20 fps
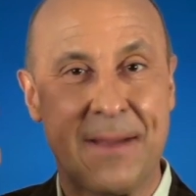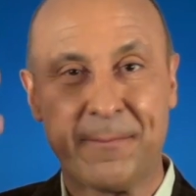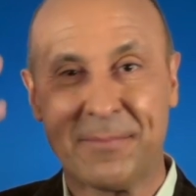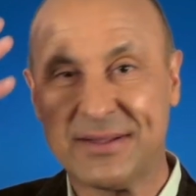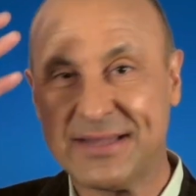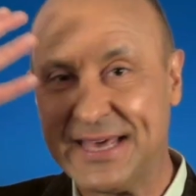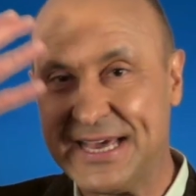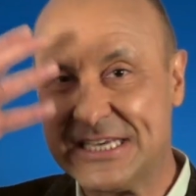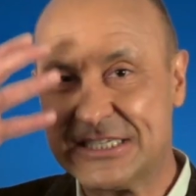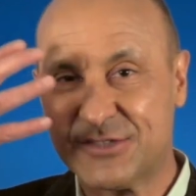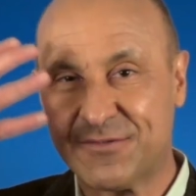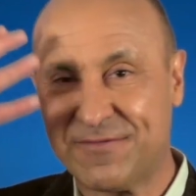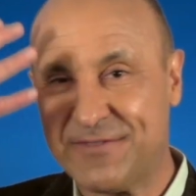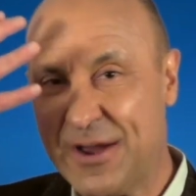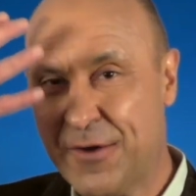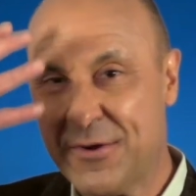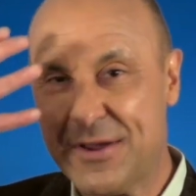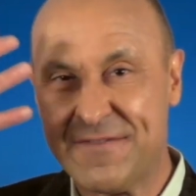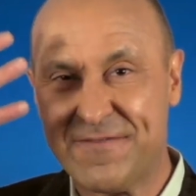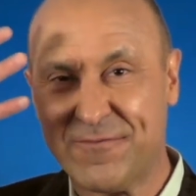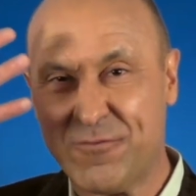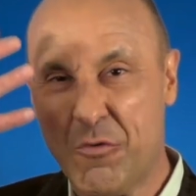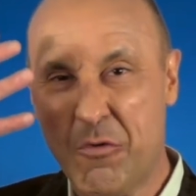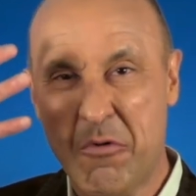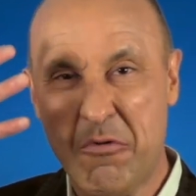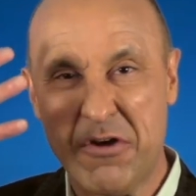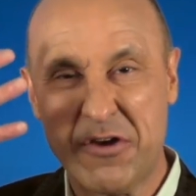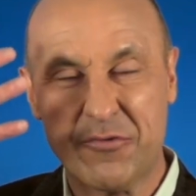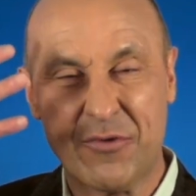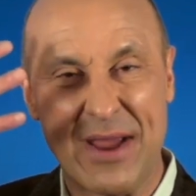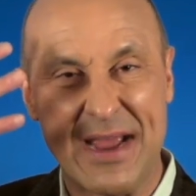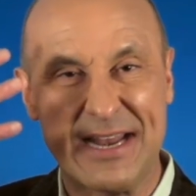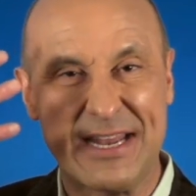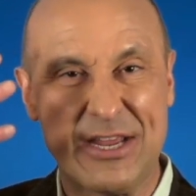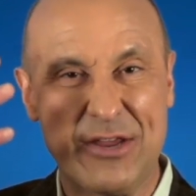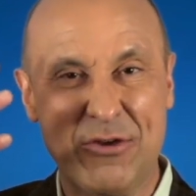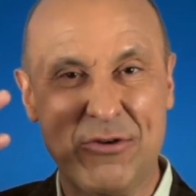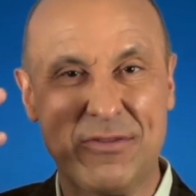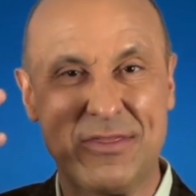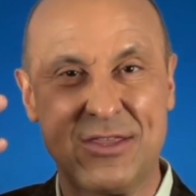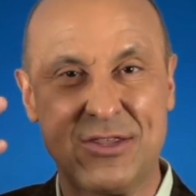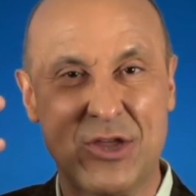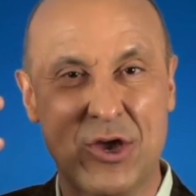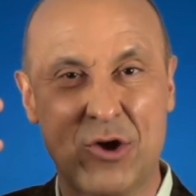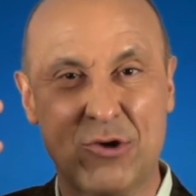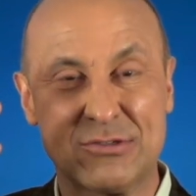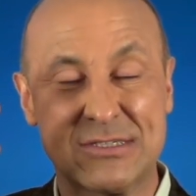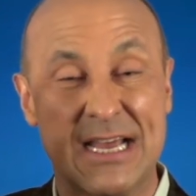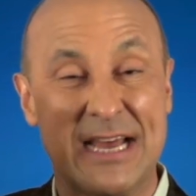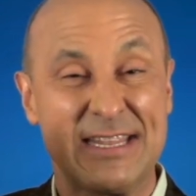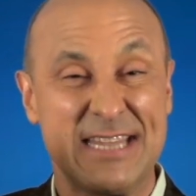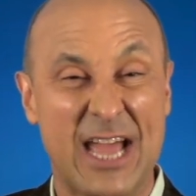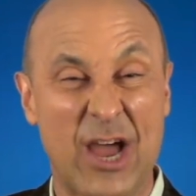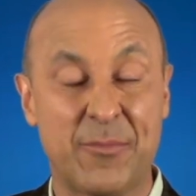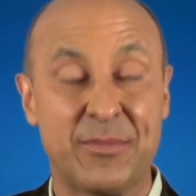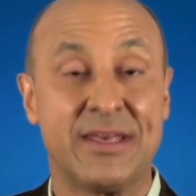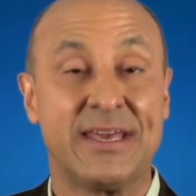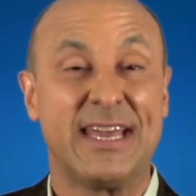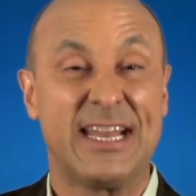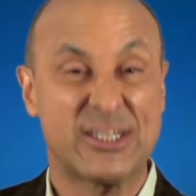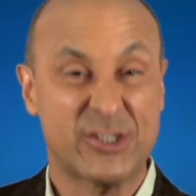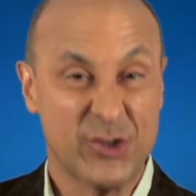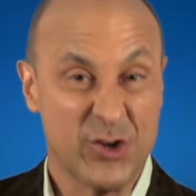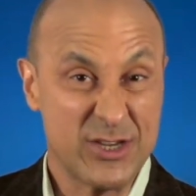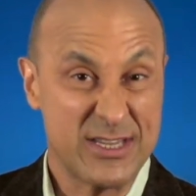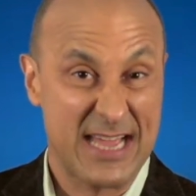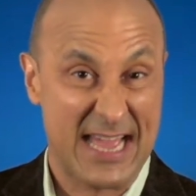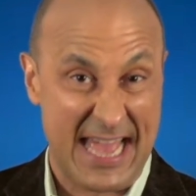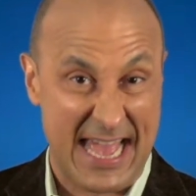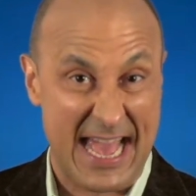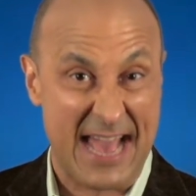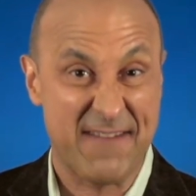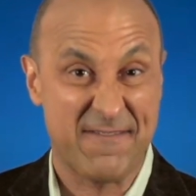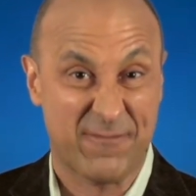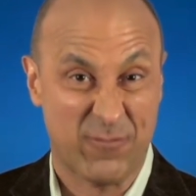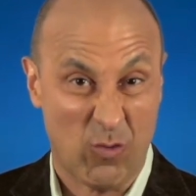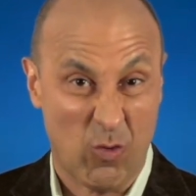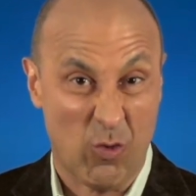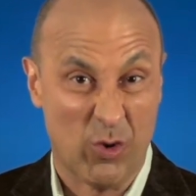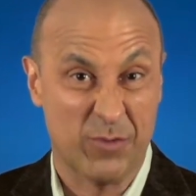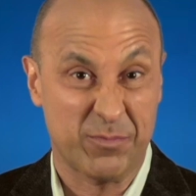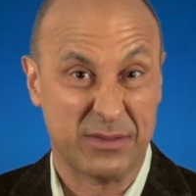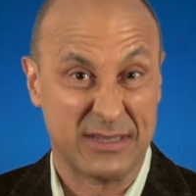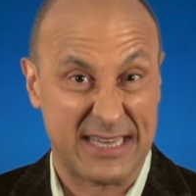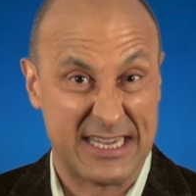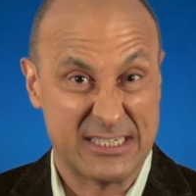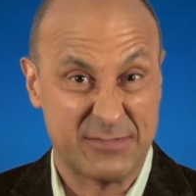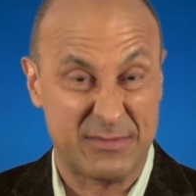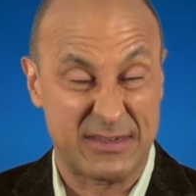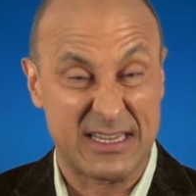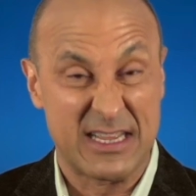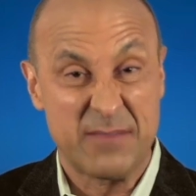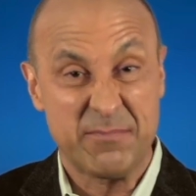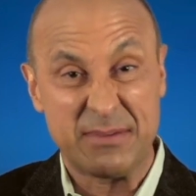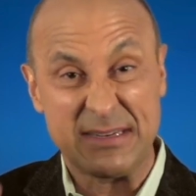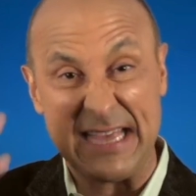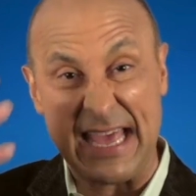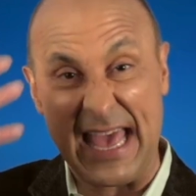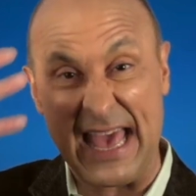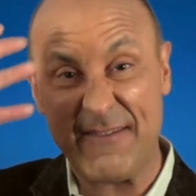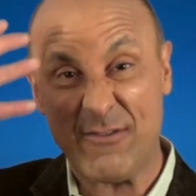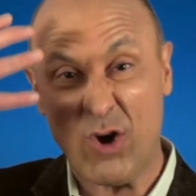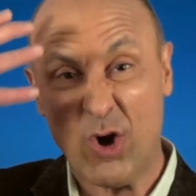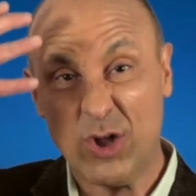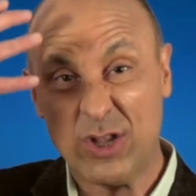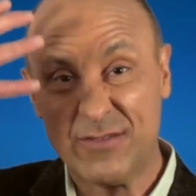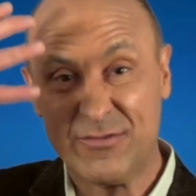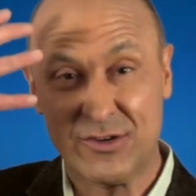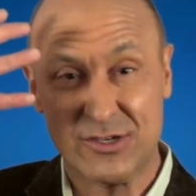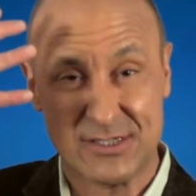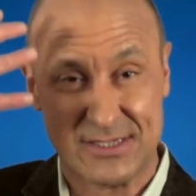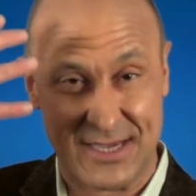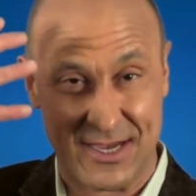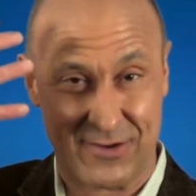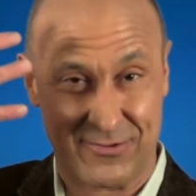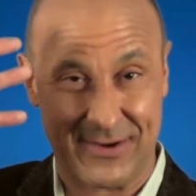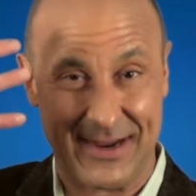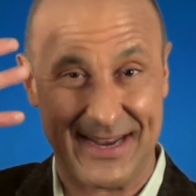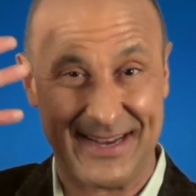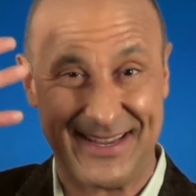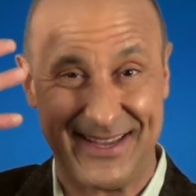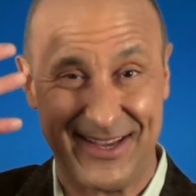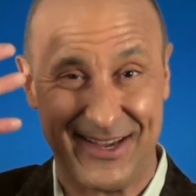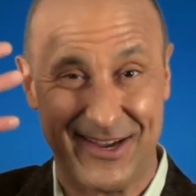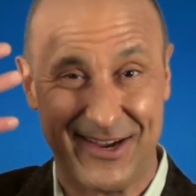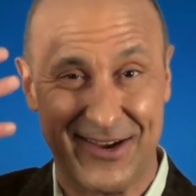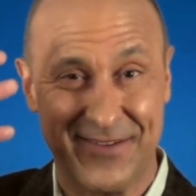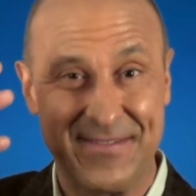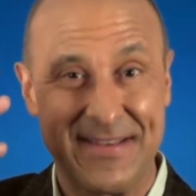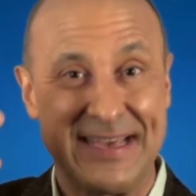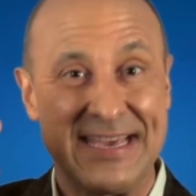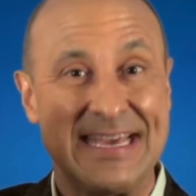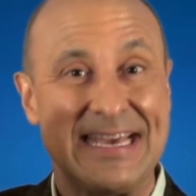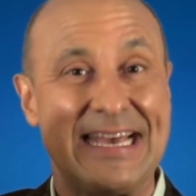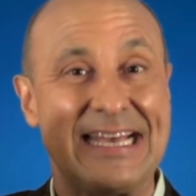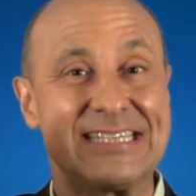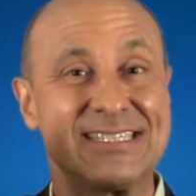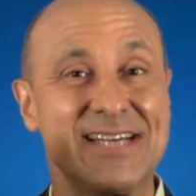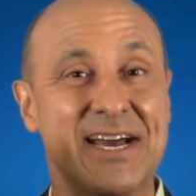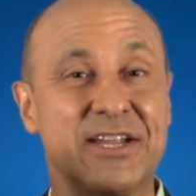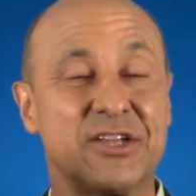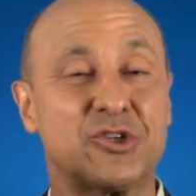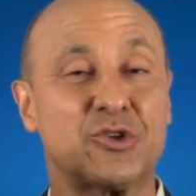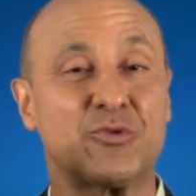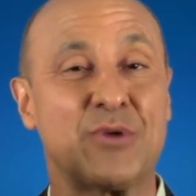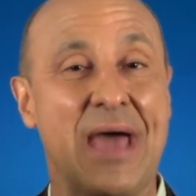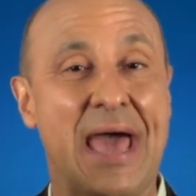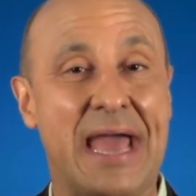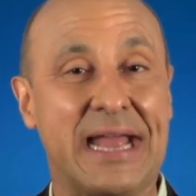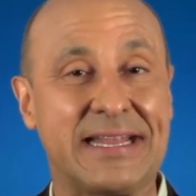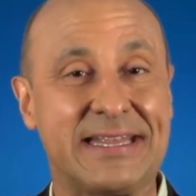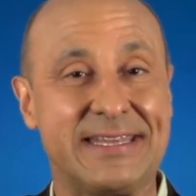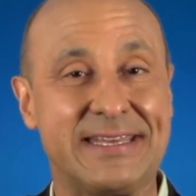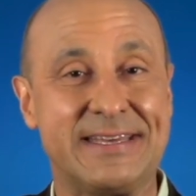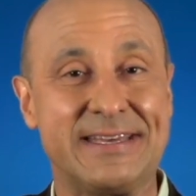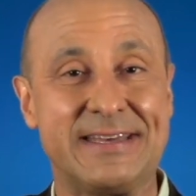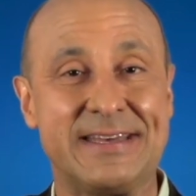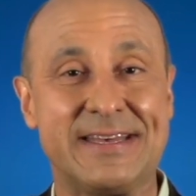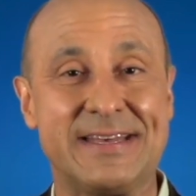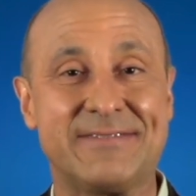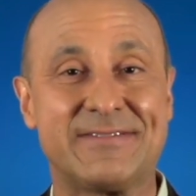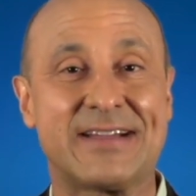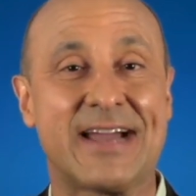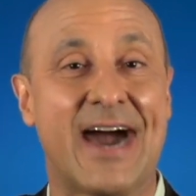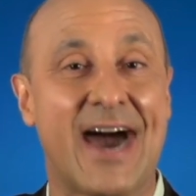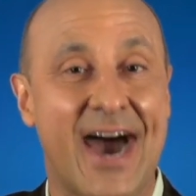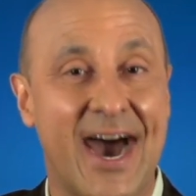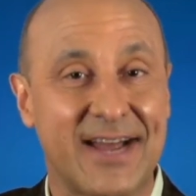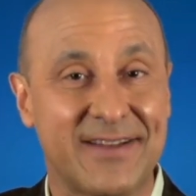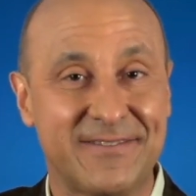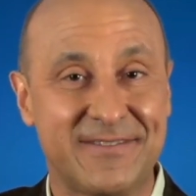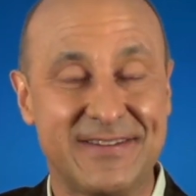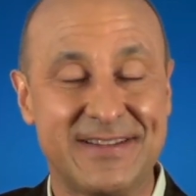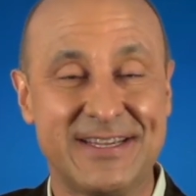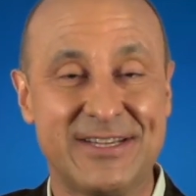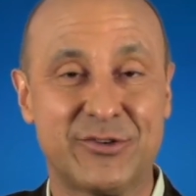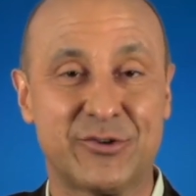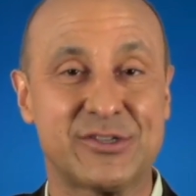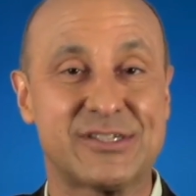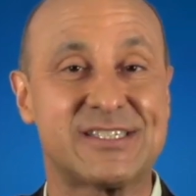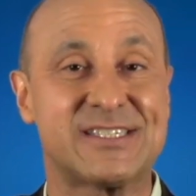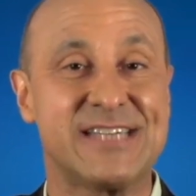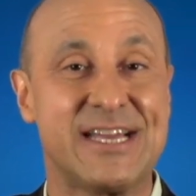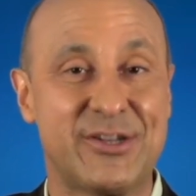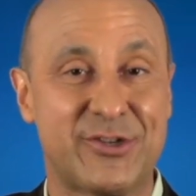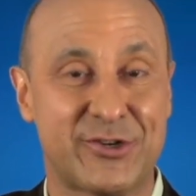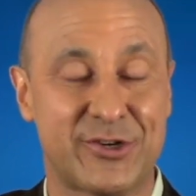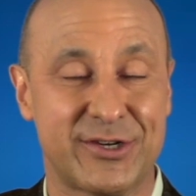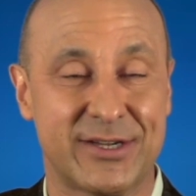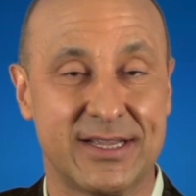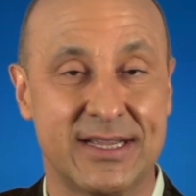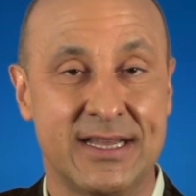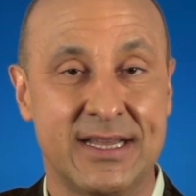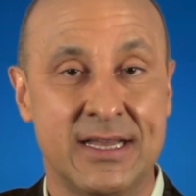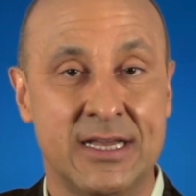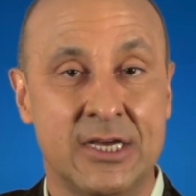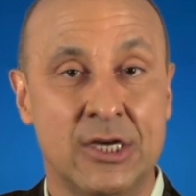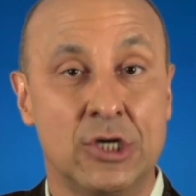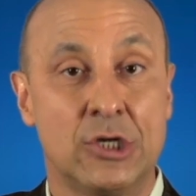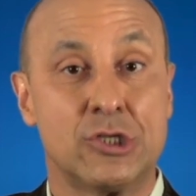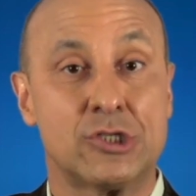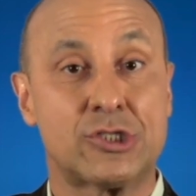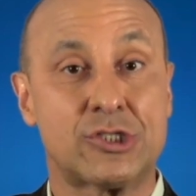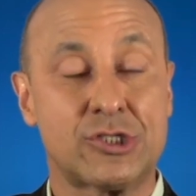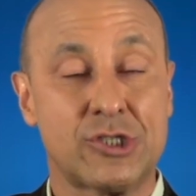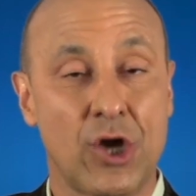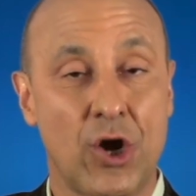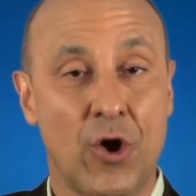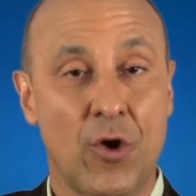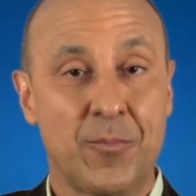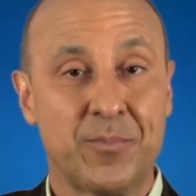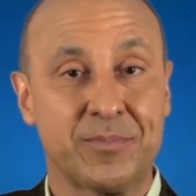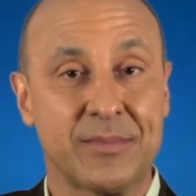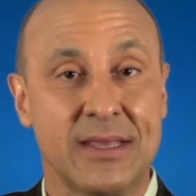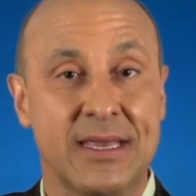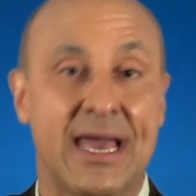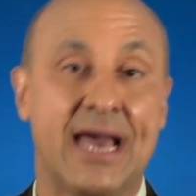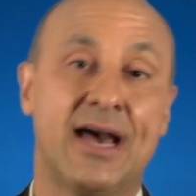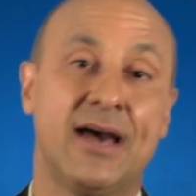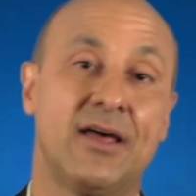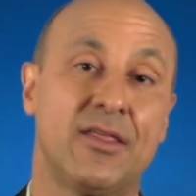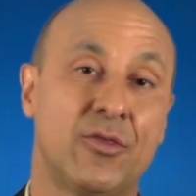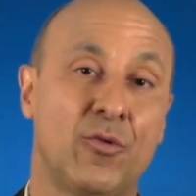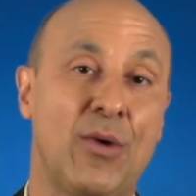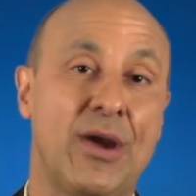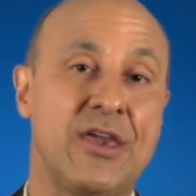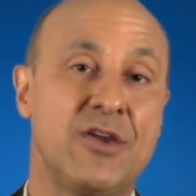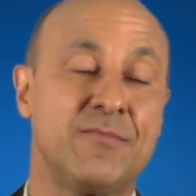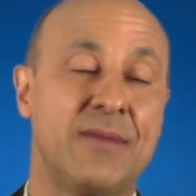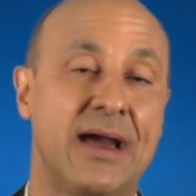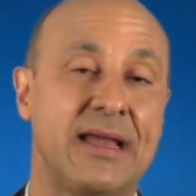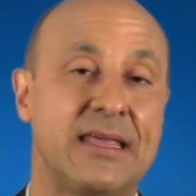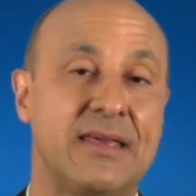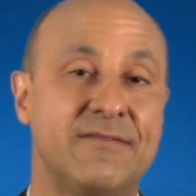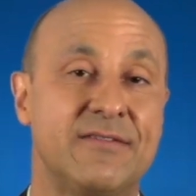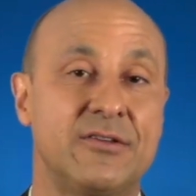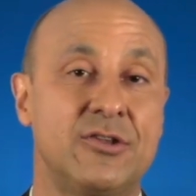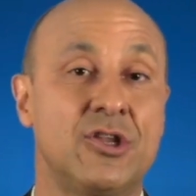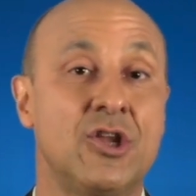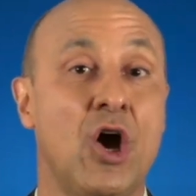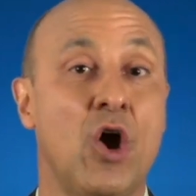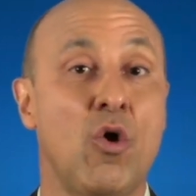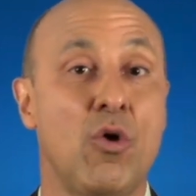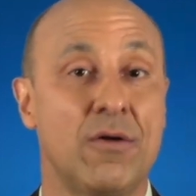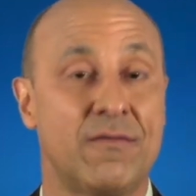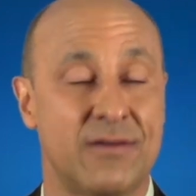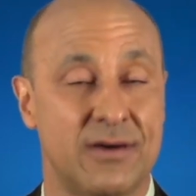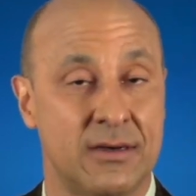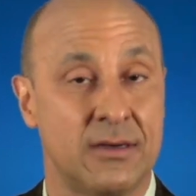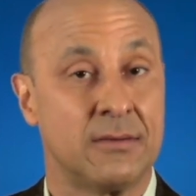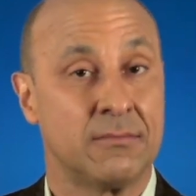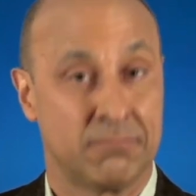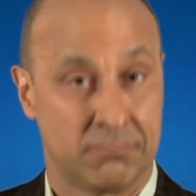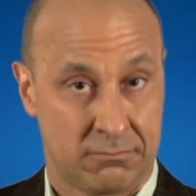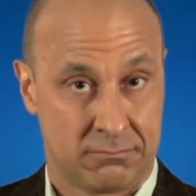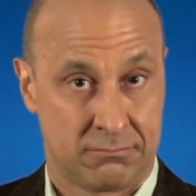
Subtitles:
placed very forward right here in the nose. Now, it's good to have forward placement, but to have all of your sound right here is not attractive, confident, or centered. So, the way you might even know of a